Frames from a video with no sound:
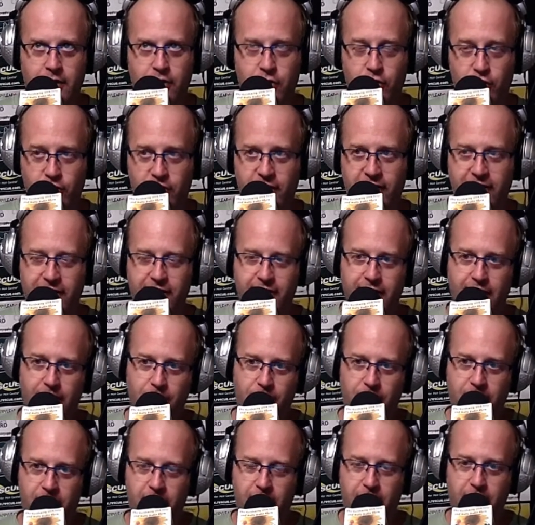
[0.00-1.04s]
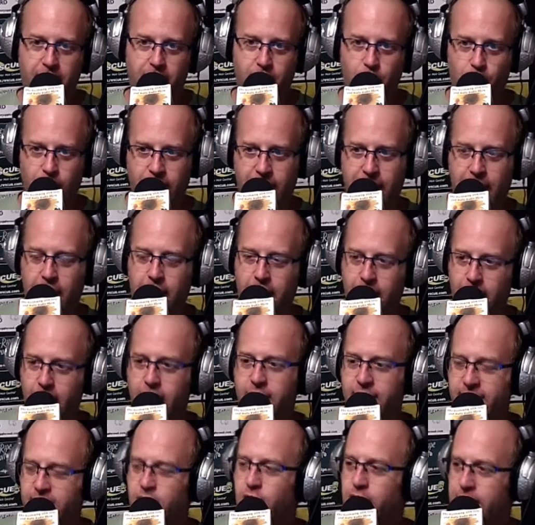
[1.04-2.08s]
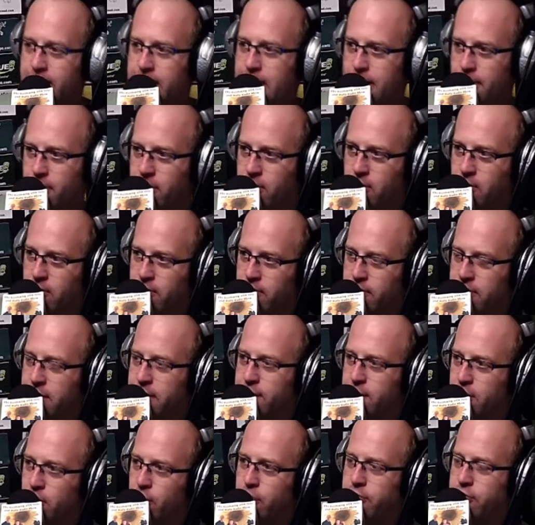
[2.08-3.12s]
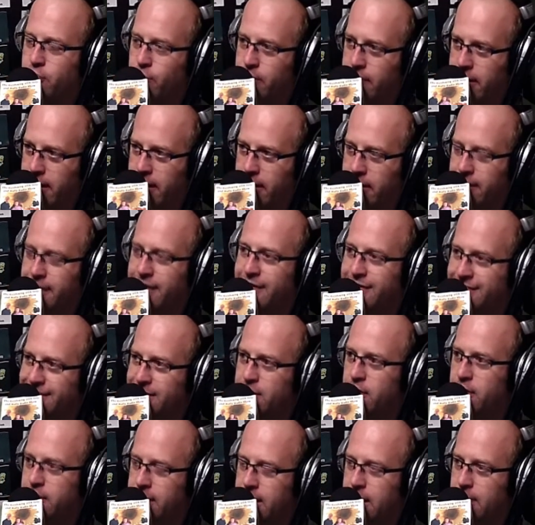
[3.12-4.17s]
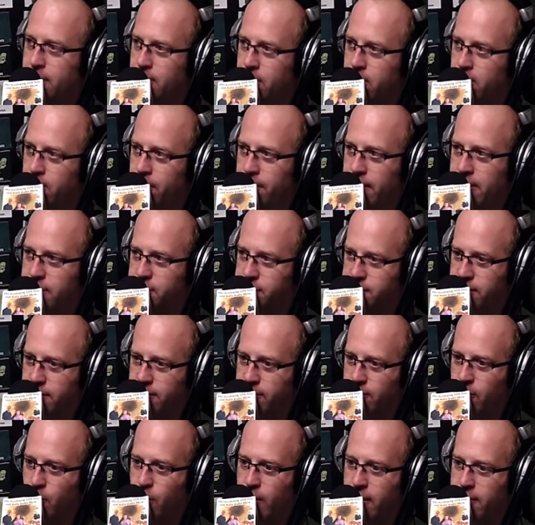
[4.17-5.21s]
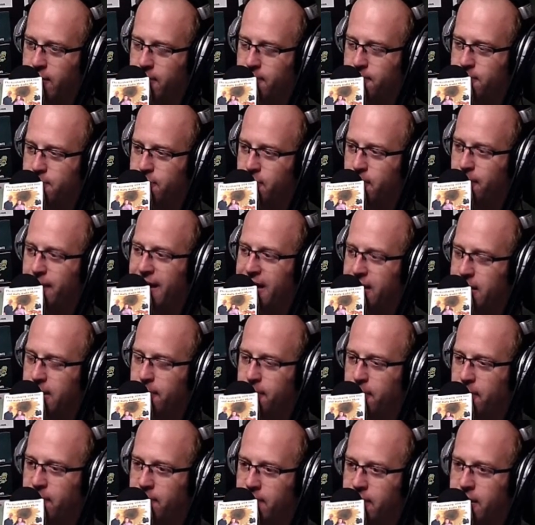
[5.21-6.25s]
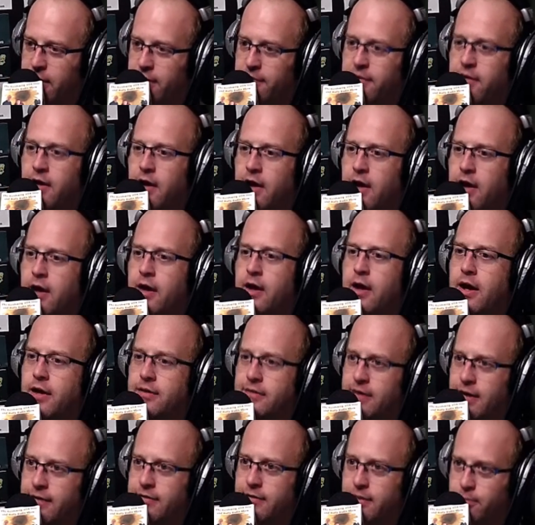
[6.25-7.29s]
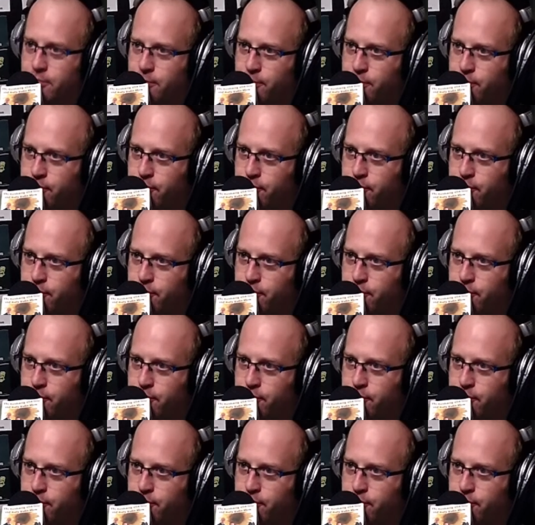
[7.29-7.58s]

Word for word: using something an organic eh, it's still a chemical even though it's organic it's still a chemical that's just the way the, the makeup of it is it doesn't